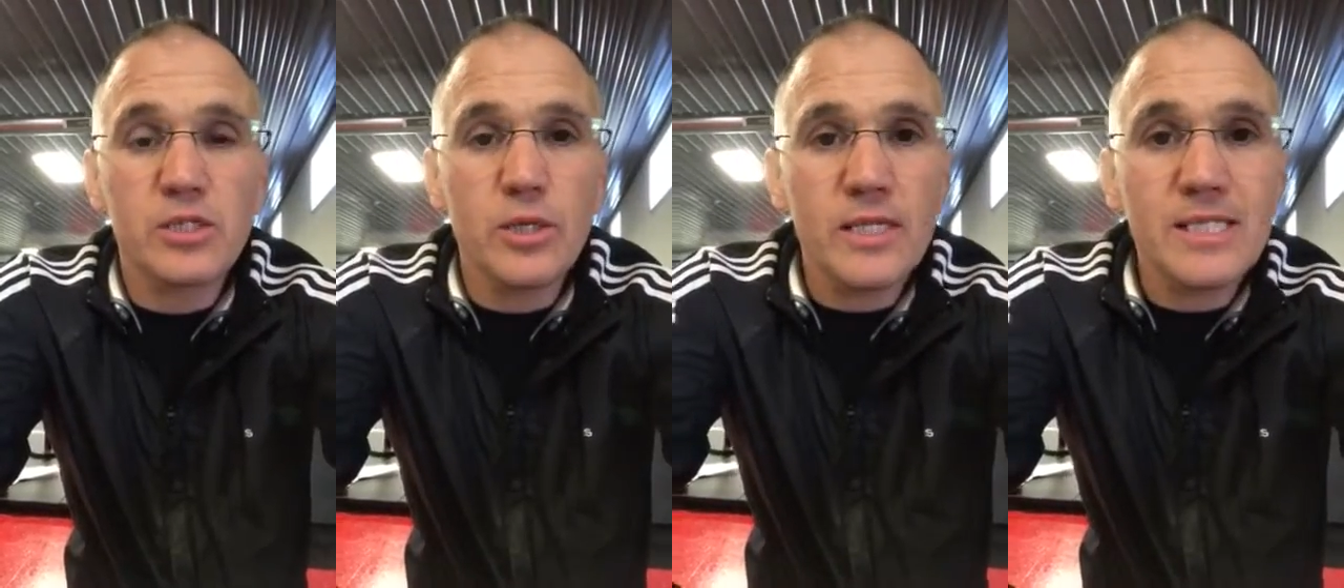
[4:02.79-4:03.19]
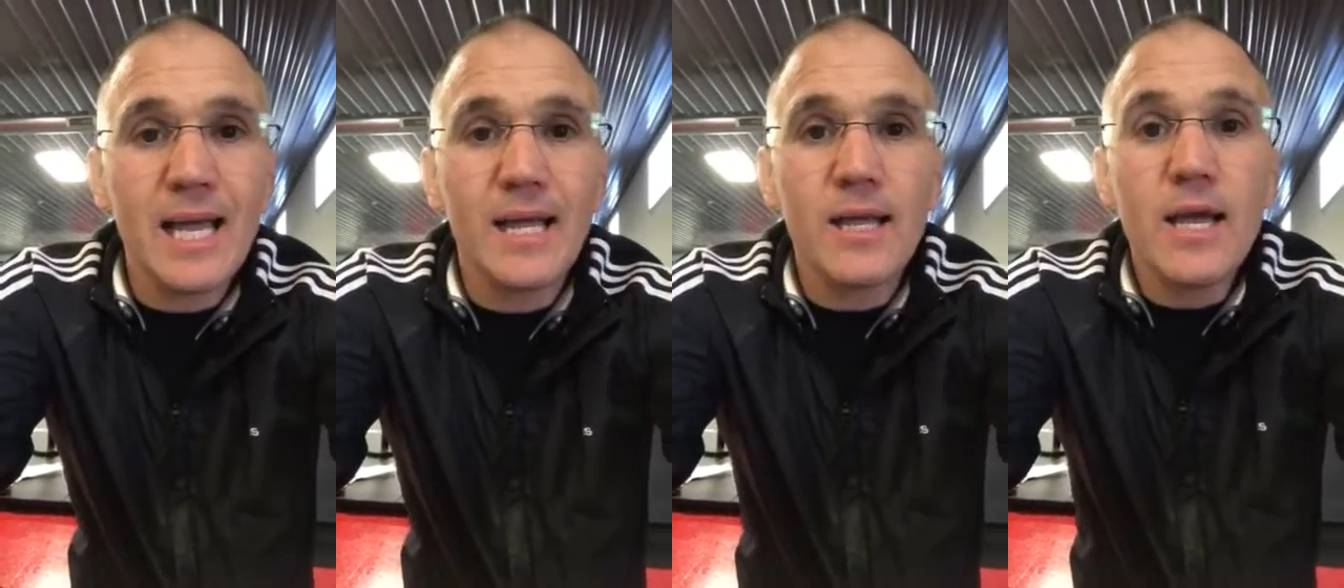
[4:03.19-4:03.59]
So let's
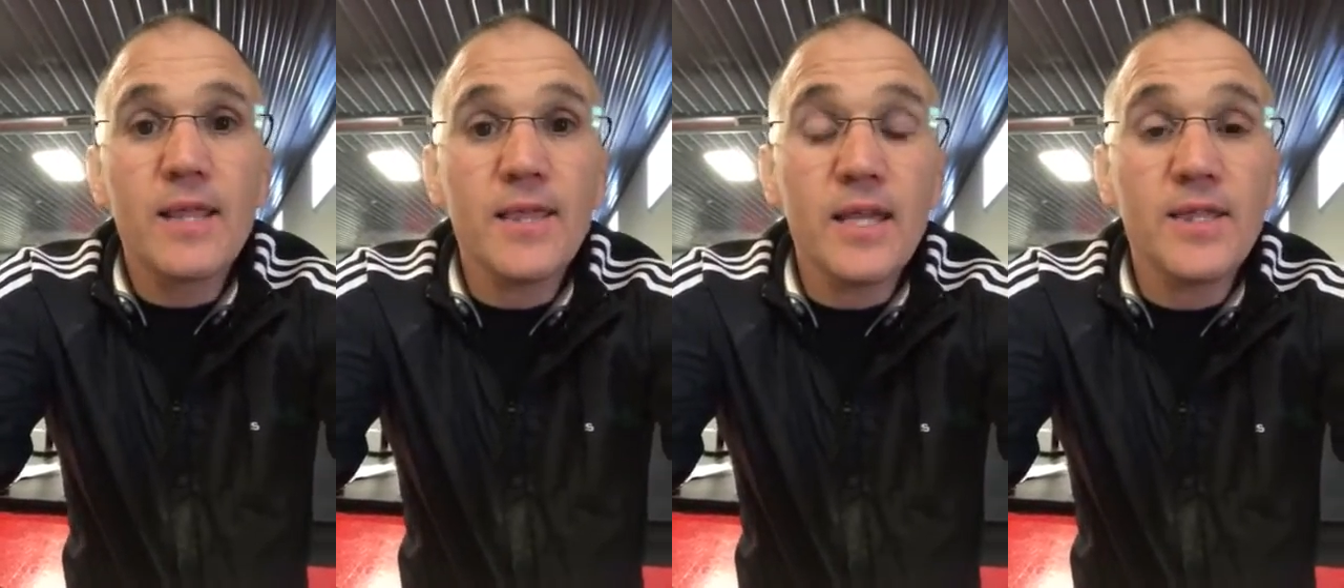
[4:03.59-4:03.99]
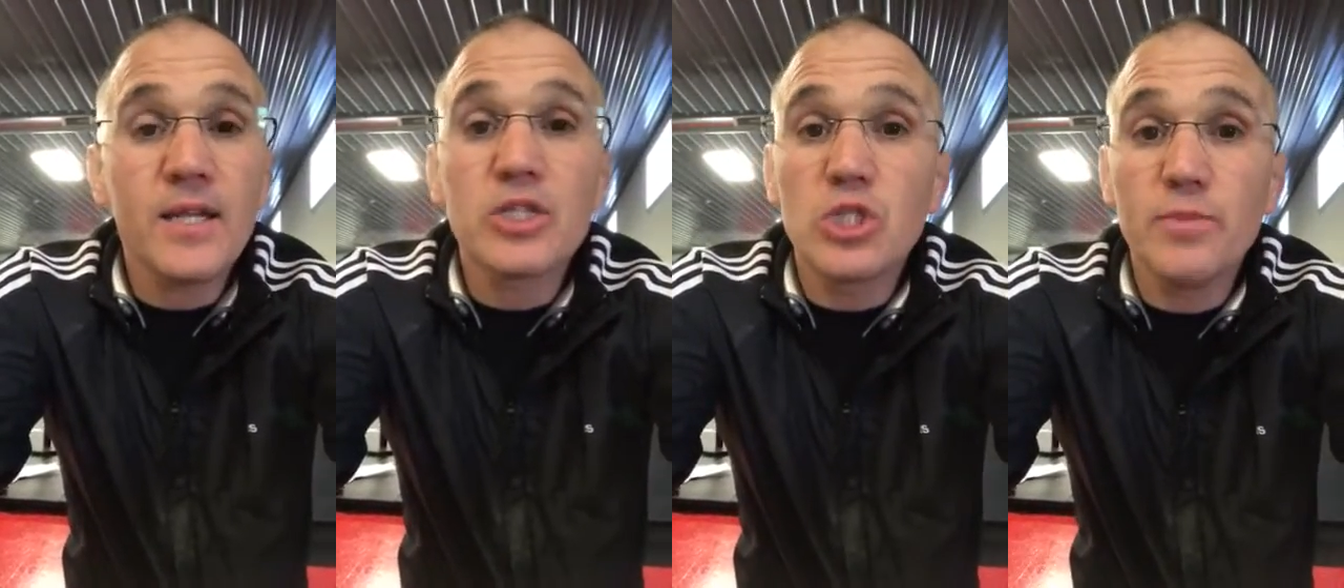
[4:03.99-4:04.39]
not think
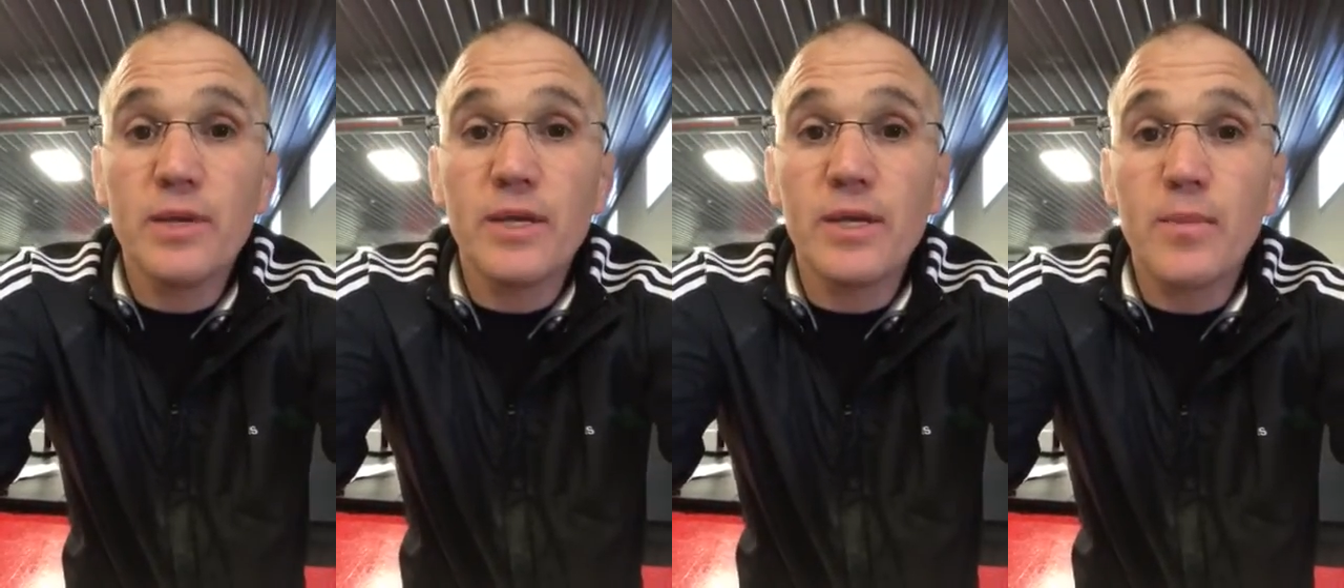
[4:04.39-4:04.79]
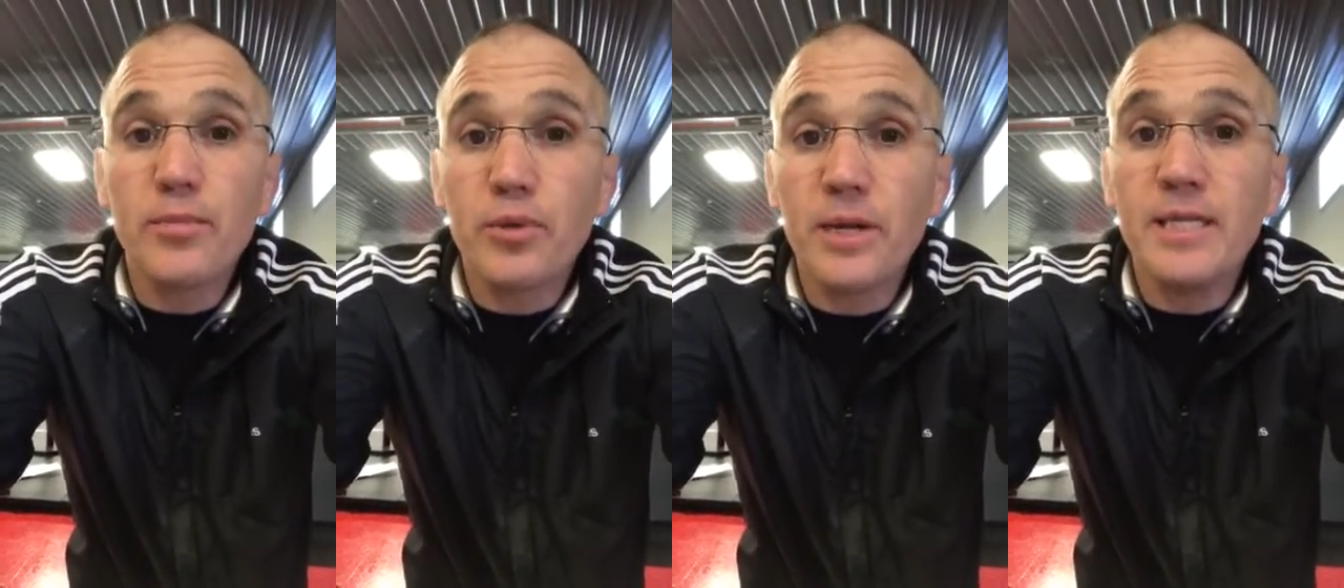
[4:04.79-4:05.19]
that it should be
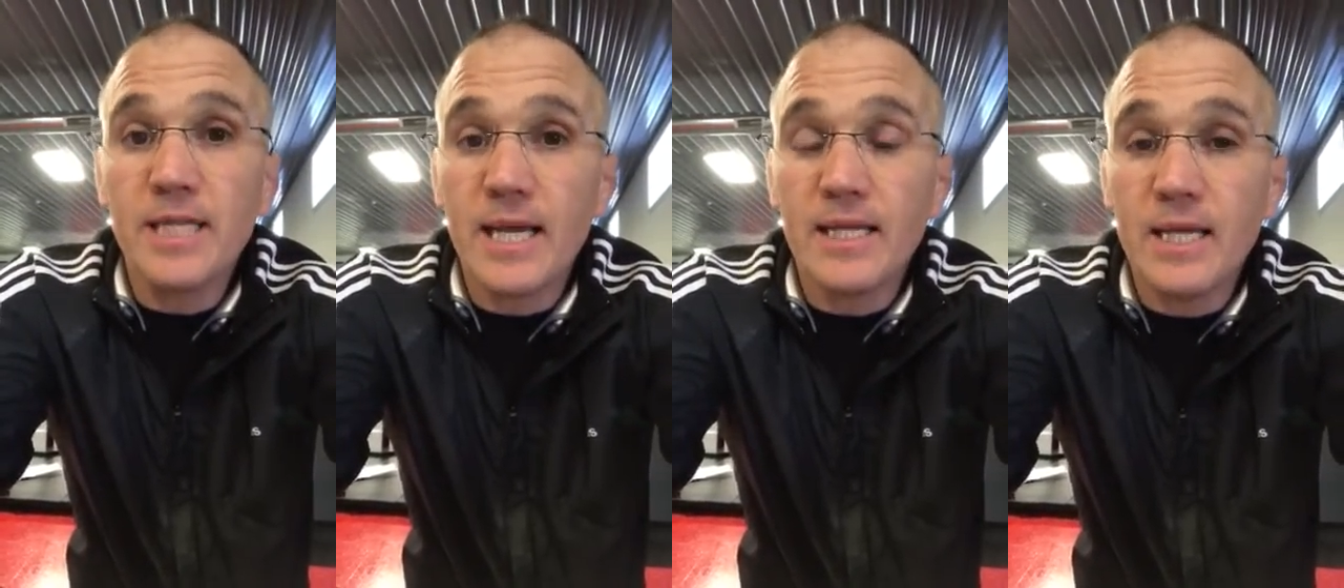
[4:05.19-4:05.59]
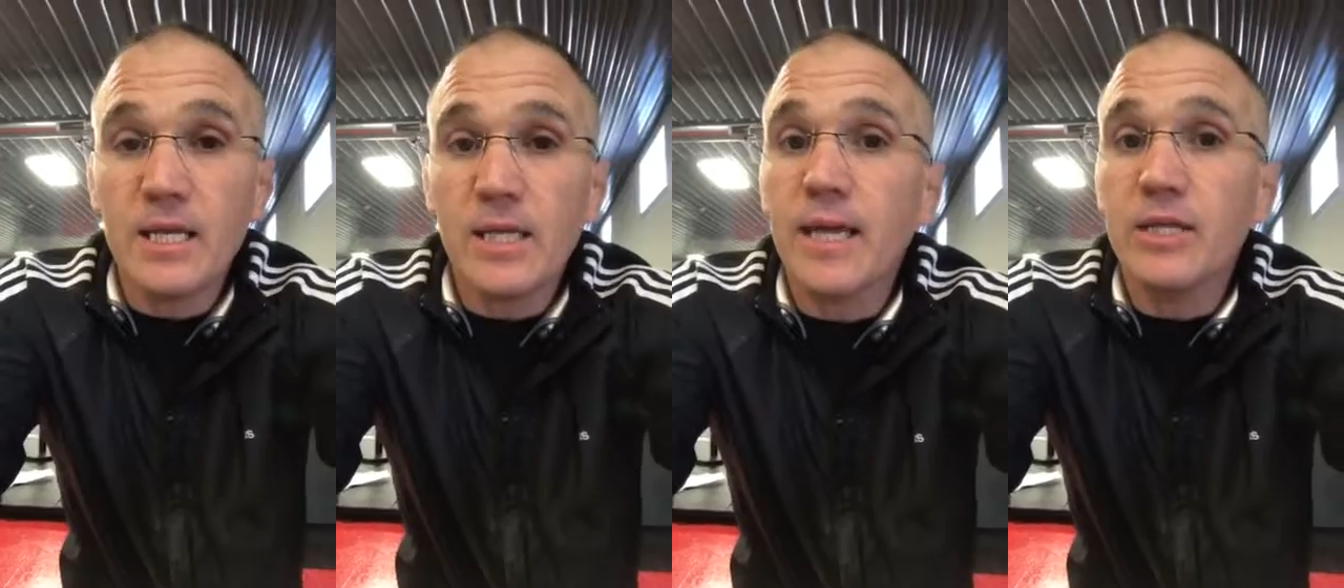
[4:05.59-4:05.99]
pretty
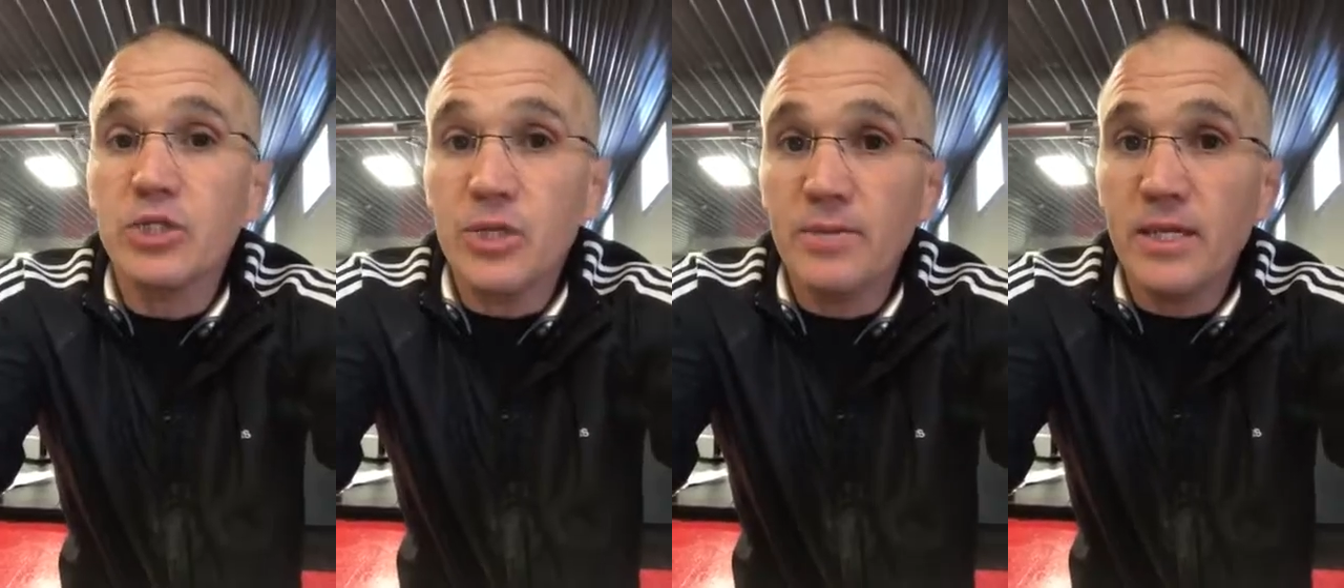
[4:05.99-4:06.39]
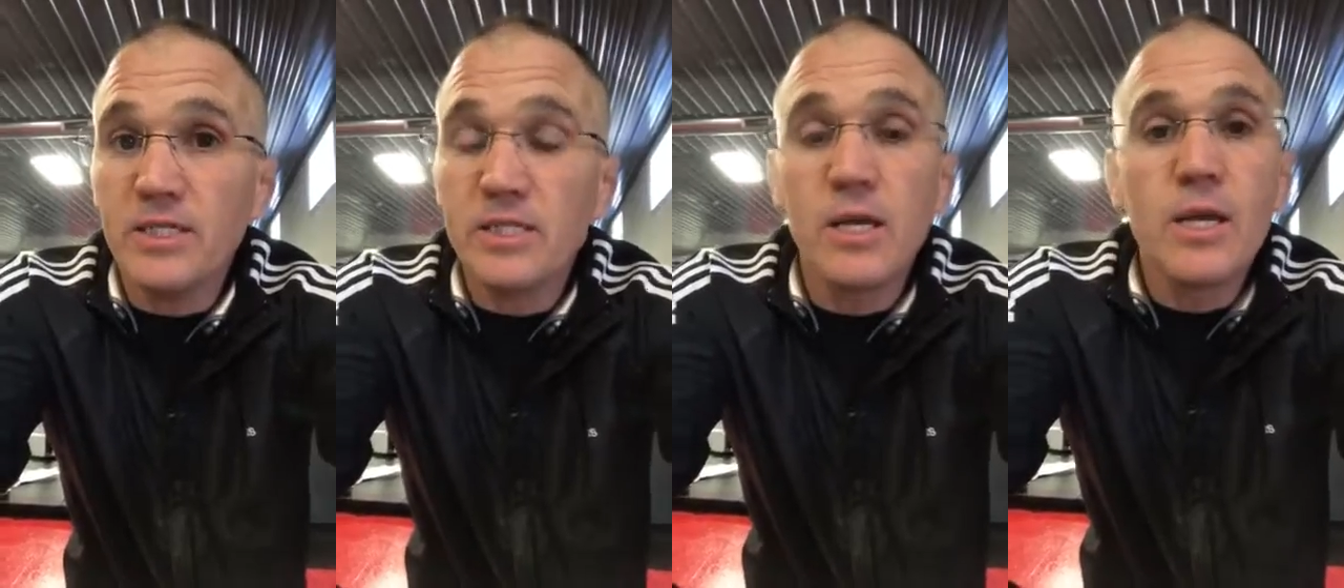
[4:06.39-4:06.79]
technique like a
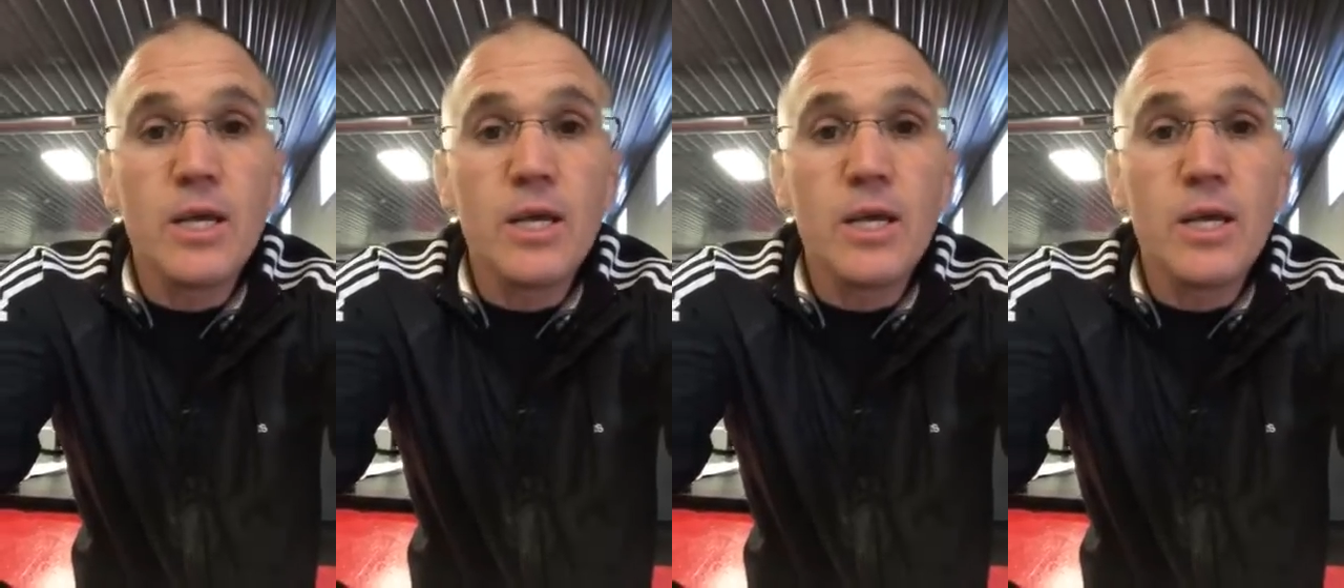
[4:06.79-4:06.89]
gymnast,